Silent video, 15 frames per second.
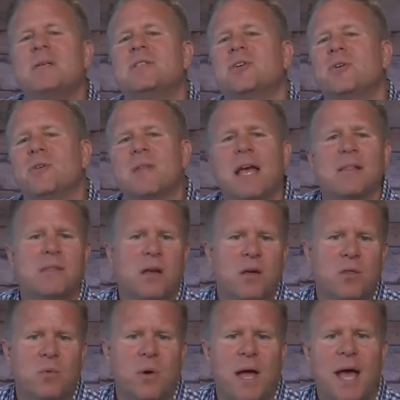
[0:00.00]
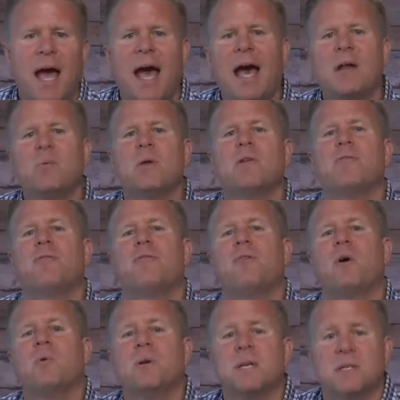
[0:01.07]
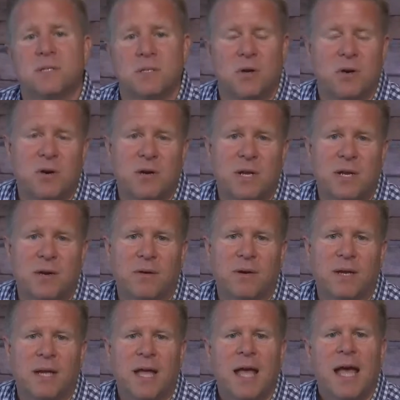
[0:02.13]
turn that the other way? How do we focus our hearing?